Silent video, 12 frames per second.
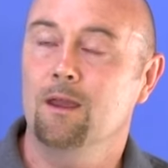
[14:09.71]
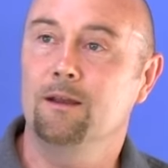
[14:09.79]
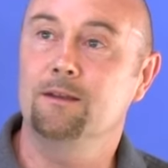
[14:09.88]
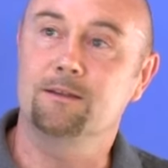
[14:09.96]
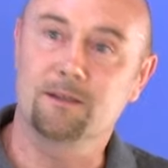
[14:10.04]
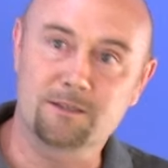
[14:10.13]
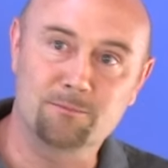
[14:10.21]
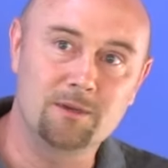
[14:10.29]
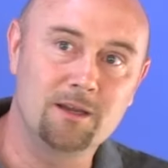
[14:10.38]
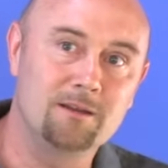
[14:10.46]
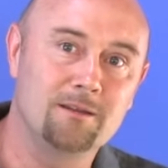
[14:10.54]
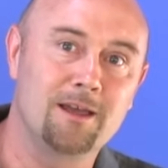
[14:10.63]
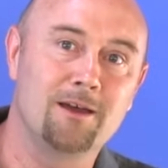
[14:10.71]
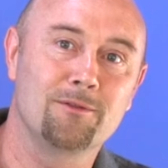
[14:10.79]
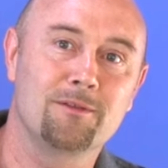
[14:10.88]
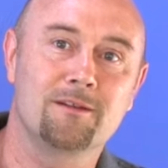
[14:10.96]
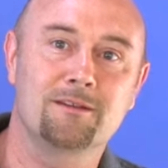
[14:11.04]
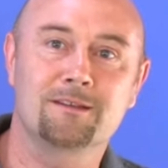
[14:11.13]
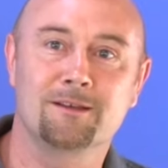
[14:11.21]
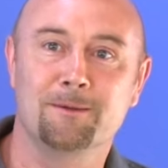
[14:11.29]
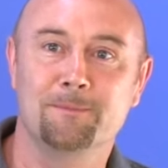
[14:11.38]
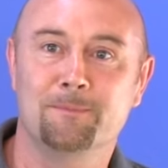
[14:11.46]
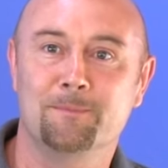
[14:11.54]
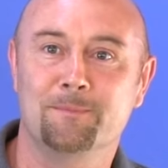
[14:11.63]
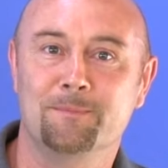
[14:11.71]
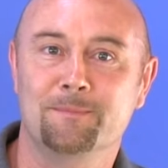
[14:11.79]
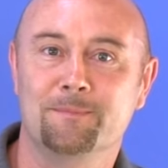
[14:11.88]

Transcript: And it doesn't mean now that um,